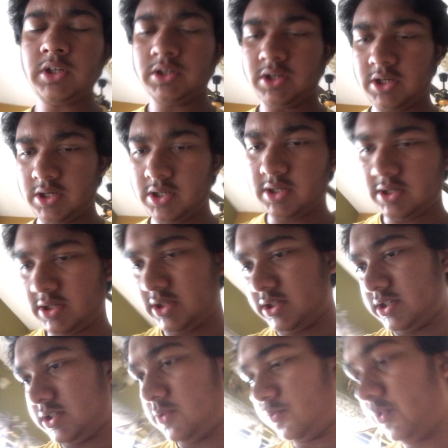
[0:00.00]

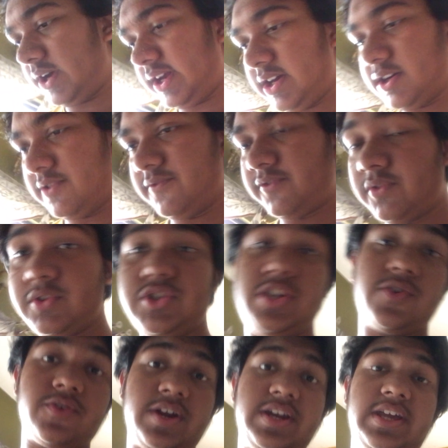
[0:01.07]
way of
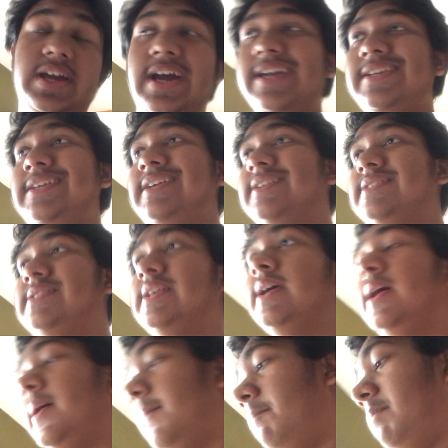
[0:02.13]
generating ideas.
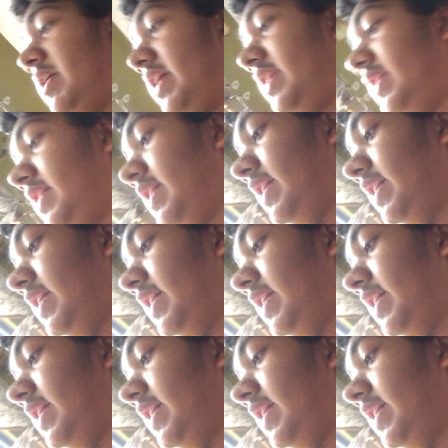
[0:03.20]
But